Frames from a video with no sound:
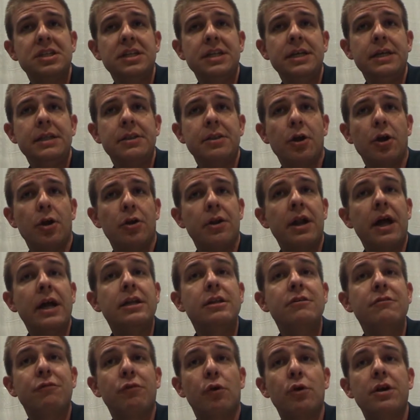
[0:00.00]
city, there are
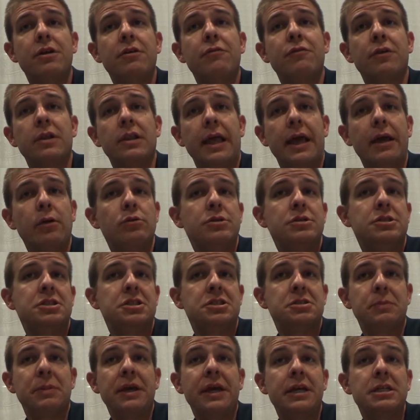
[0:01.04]
94 different
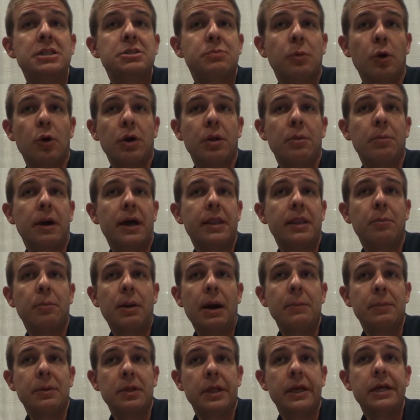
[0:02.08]
languages being spoken by the
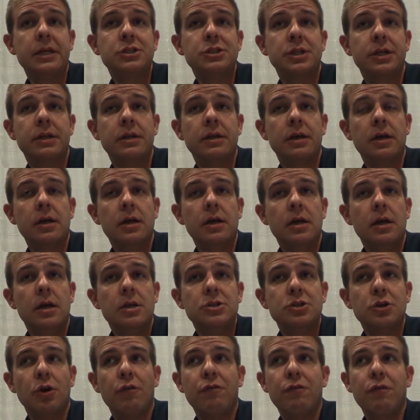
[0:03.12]
population.
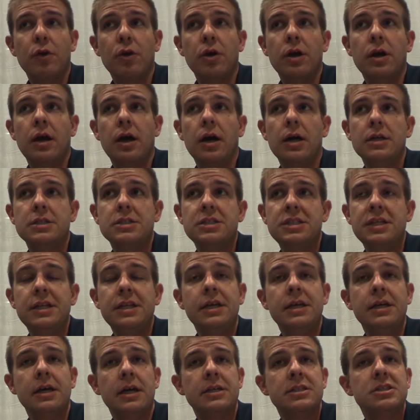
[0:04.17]
So for a
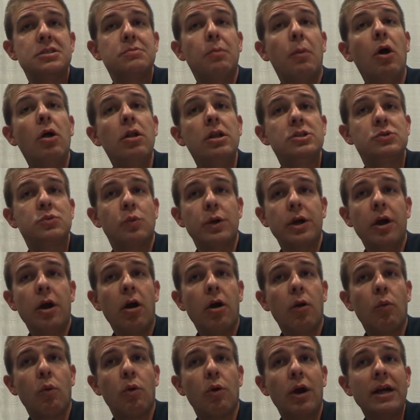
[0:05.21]
city as small as we
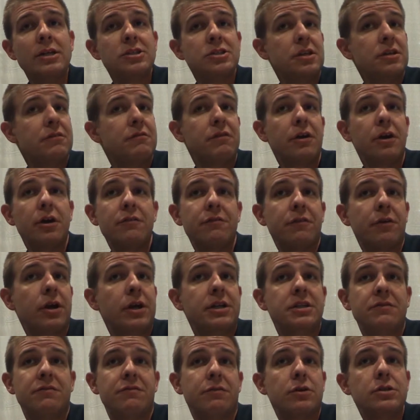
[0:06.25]
are, we're actually a very, very
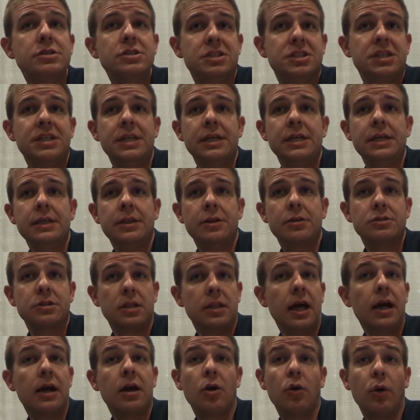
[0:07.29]
diverse city. There's a
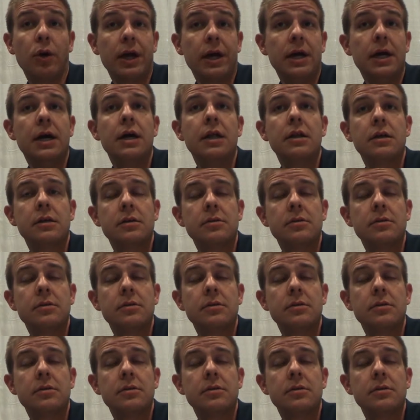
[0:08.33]
lot going on.